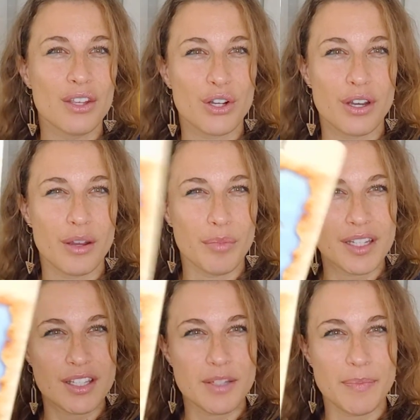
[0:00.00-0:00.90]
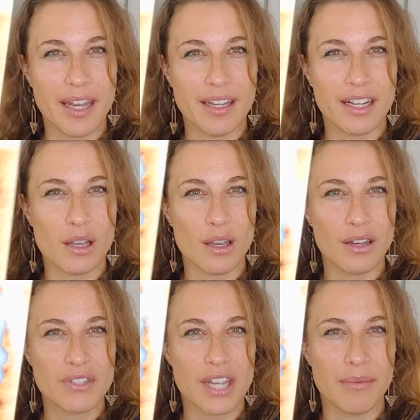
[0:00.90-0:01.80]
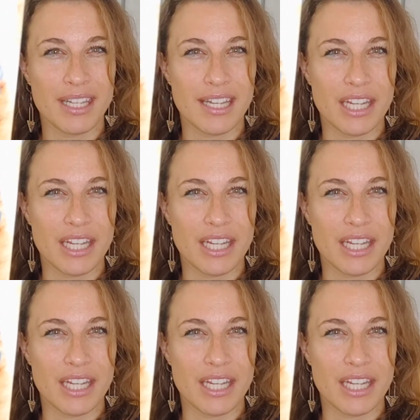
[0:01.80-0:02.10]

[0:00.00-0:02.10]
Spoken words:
You're gonna be spending a lot of time in